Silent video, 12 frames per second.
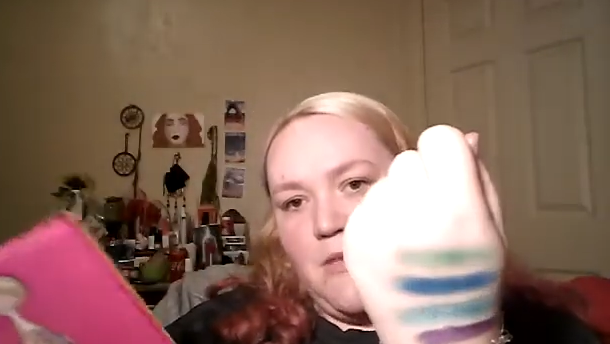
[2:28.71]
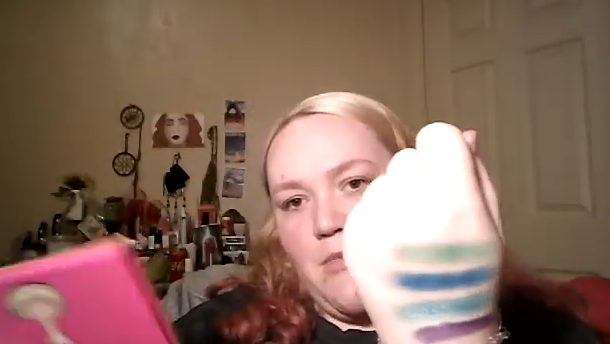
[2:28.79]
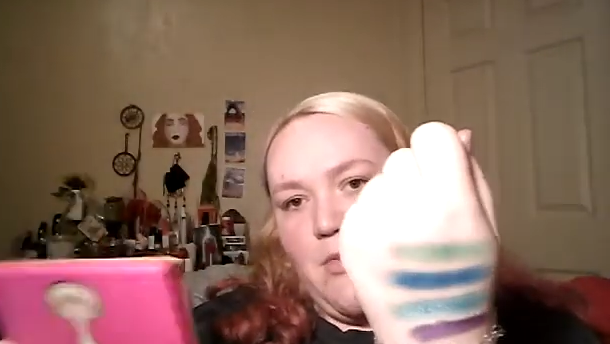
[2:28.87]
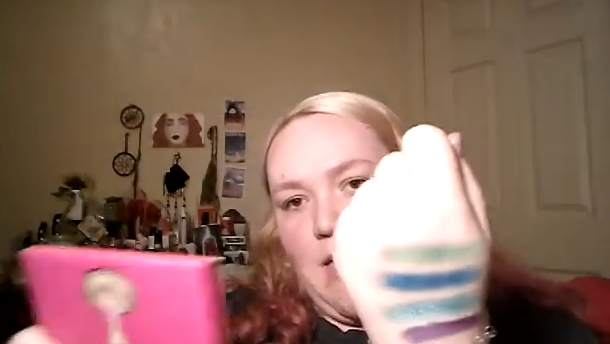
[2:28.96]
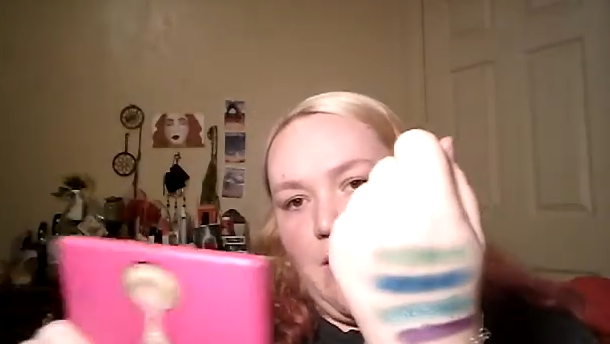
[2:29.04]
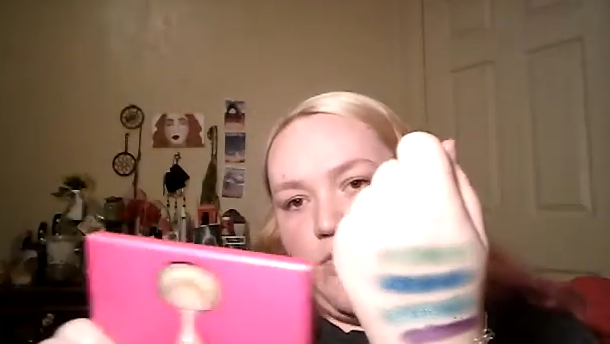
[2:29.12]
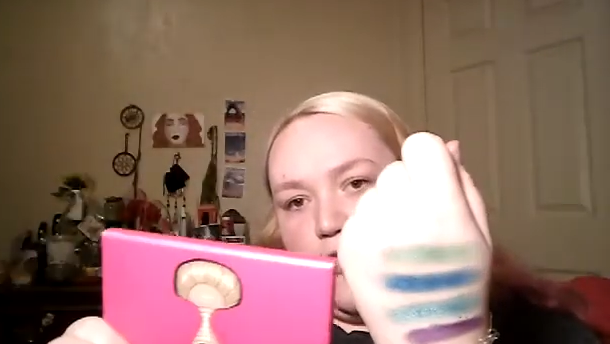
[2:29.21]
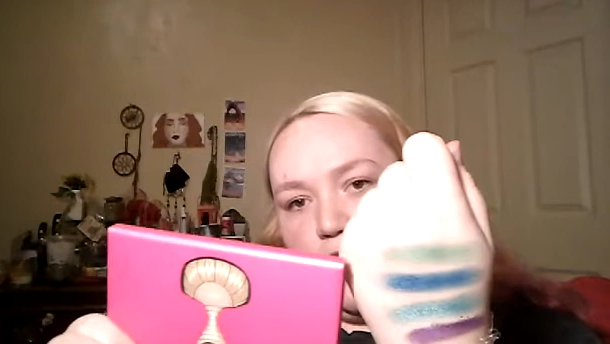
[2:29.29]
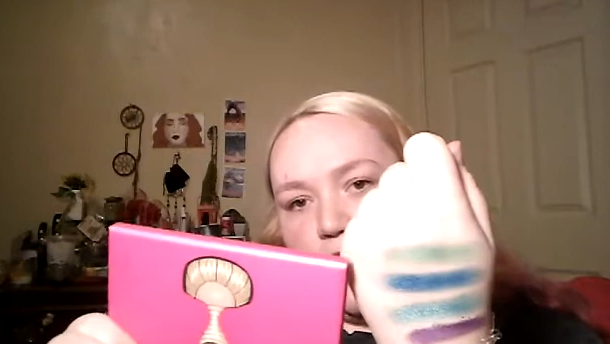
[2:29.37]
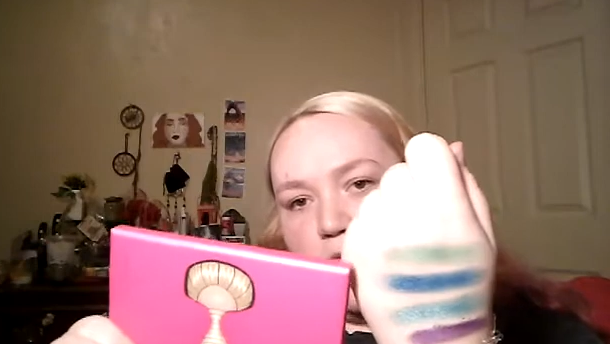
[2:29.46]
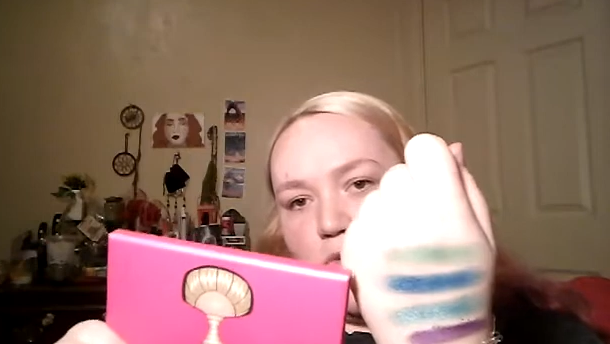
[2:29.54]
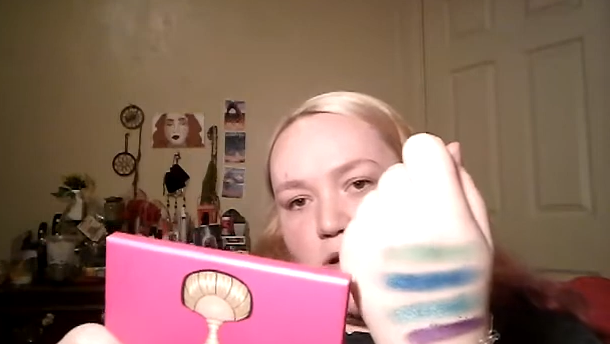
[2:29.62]
But we have the
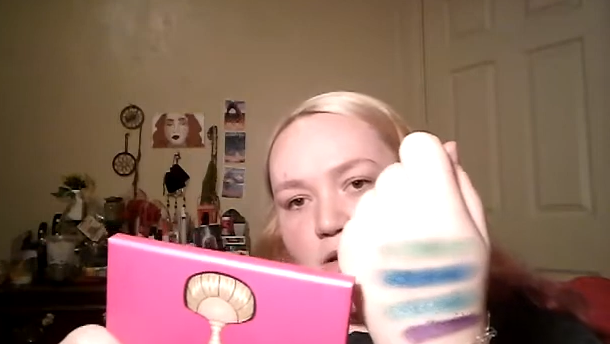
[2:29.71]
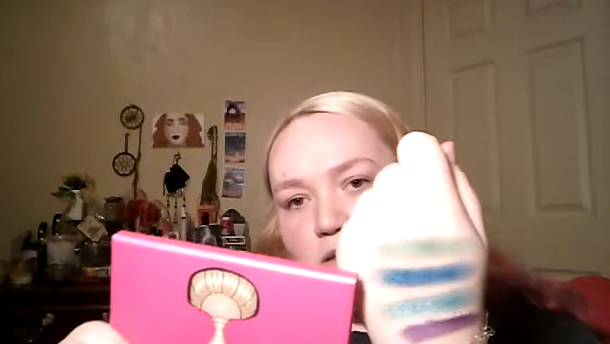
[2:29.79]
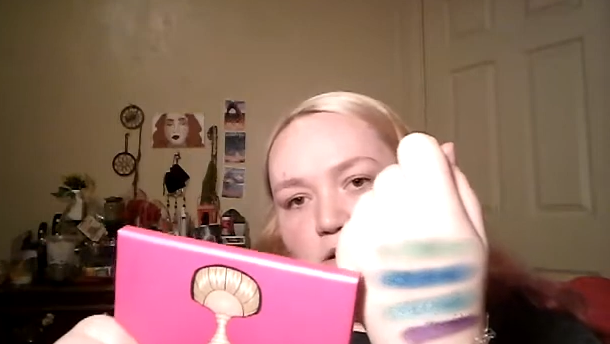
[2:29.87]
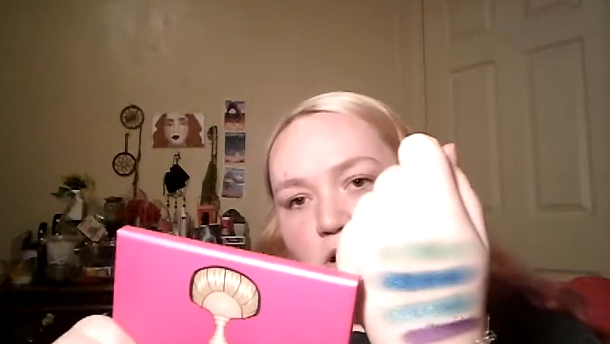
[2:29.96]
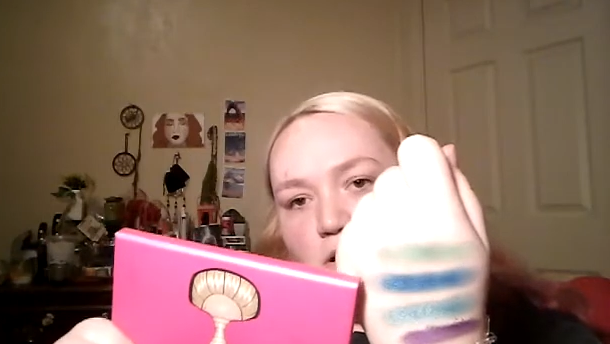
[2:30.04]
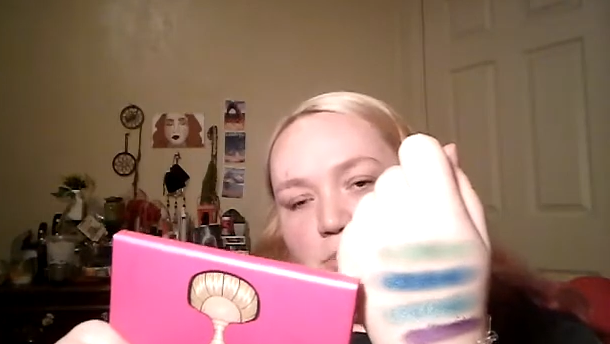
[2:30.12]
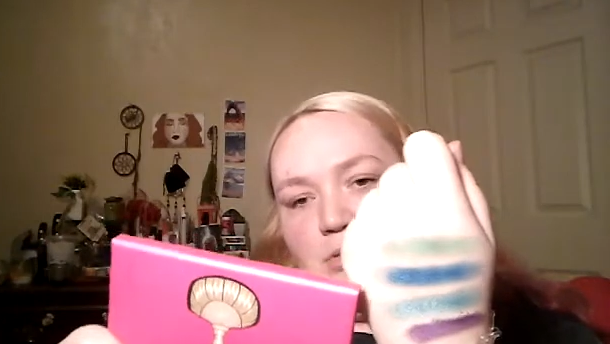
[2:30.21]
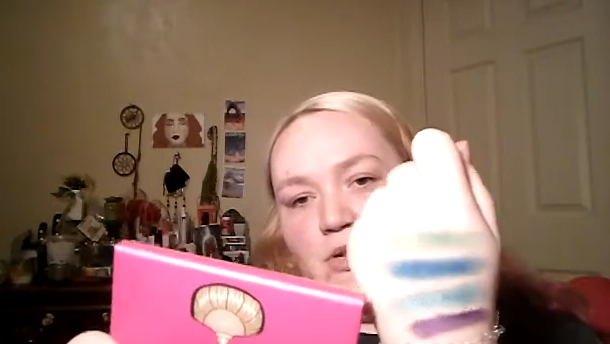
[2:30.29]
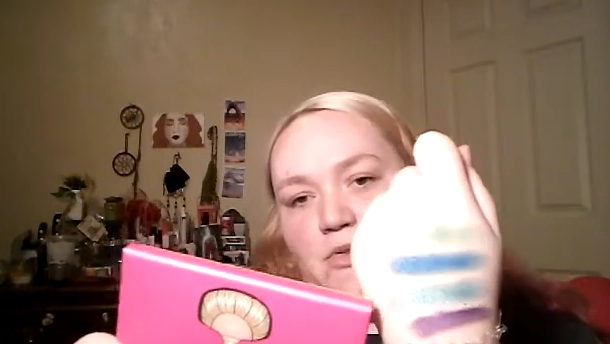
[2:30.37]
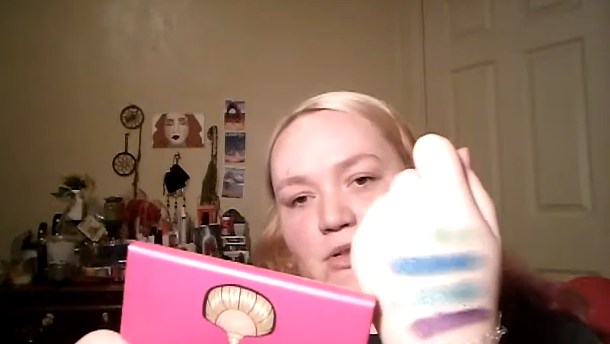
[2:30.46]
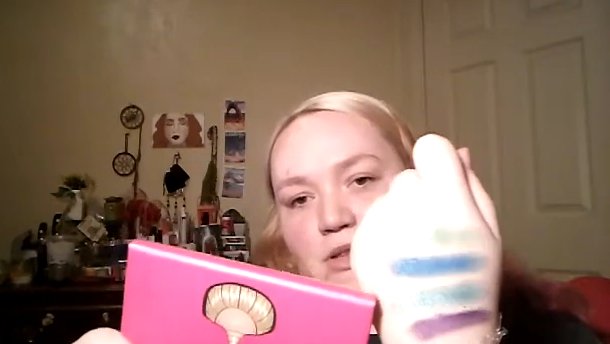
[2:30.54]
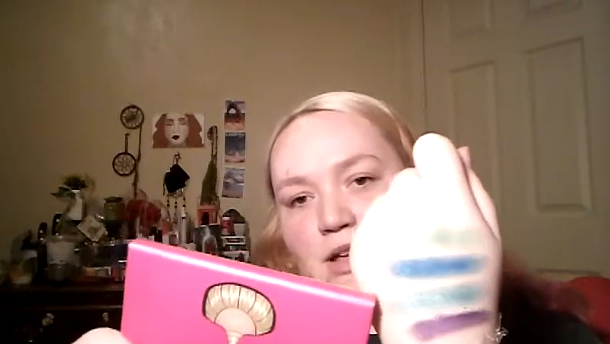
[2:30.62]
green one, the darker
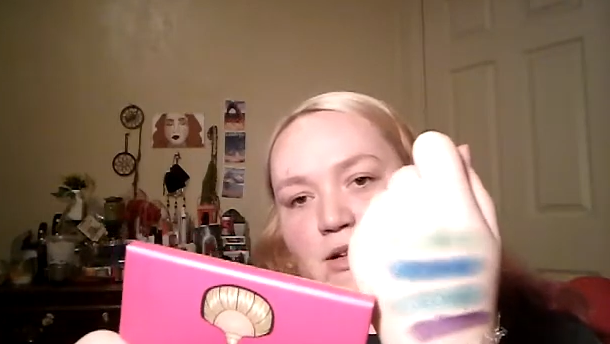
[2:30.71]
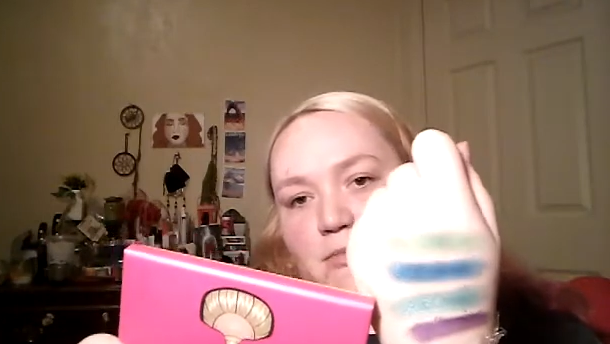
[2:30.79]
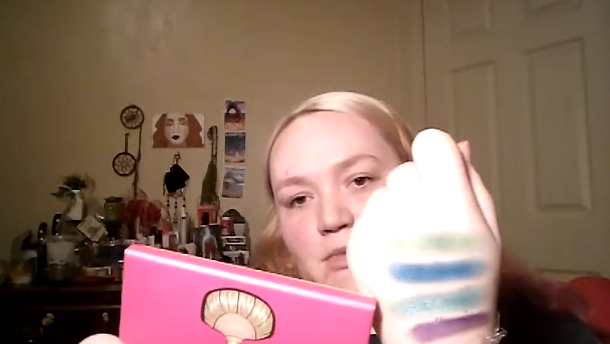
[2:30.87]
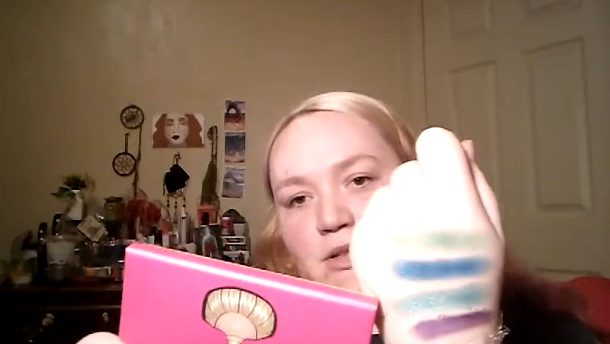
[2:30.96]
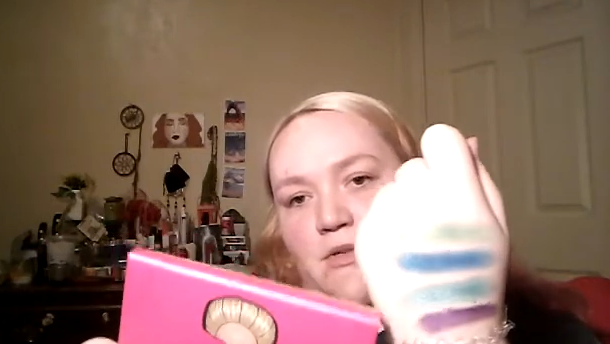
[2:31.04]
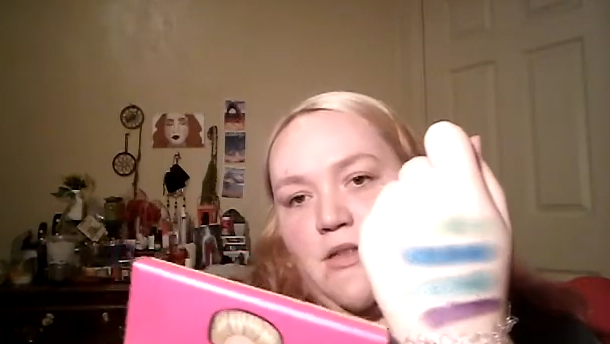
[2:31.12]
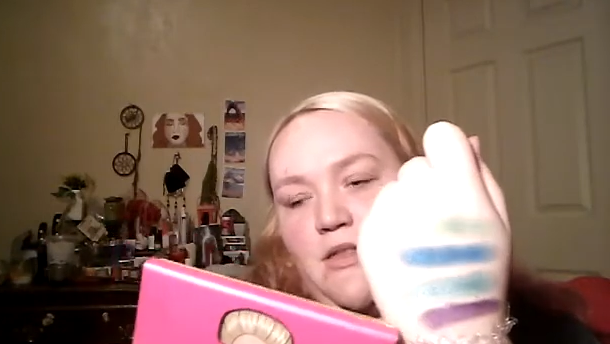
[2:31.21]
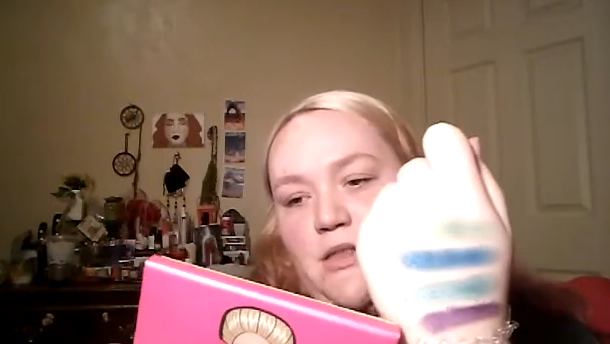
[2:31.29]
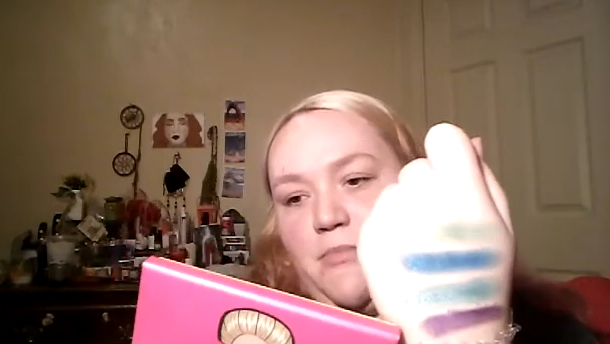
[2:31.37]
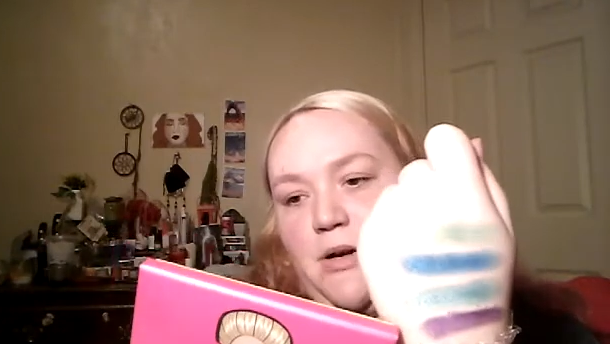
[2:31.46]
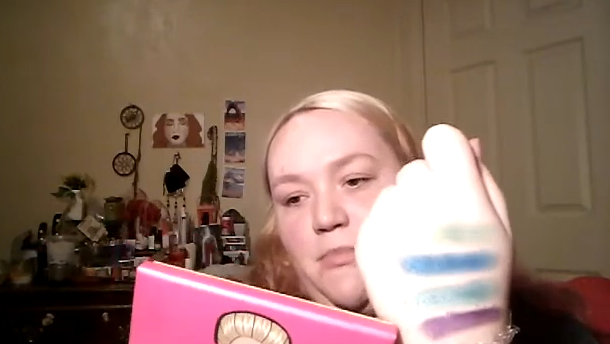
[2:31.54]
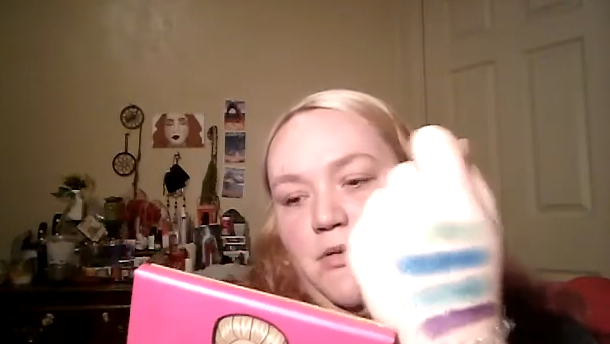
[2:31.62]
blue, the lighter blue, and the
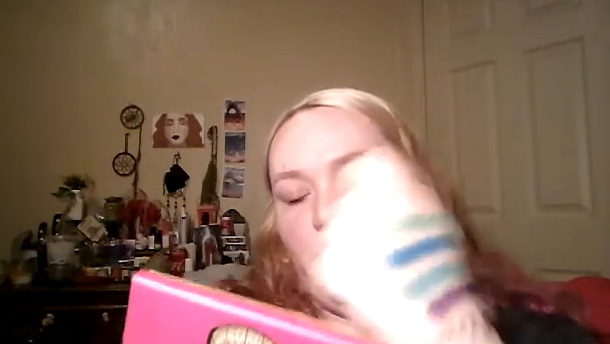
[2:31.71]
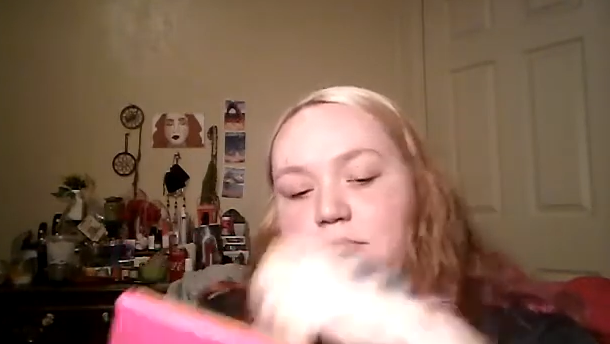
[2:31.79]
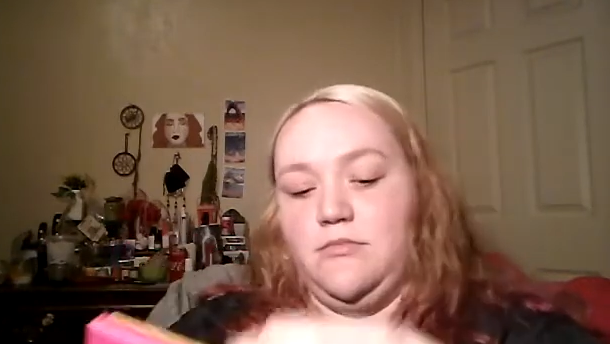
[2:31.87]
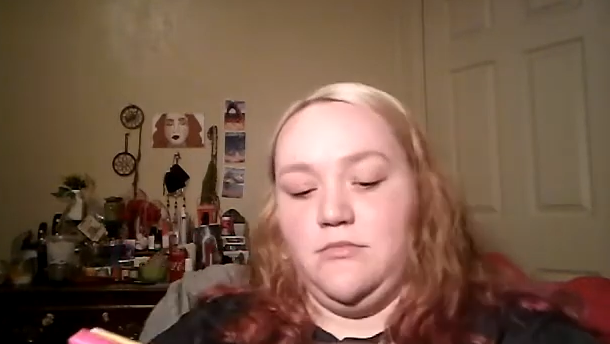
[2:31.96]
purple.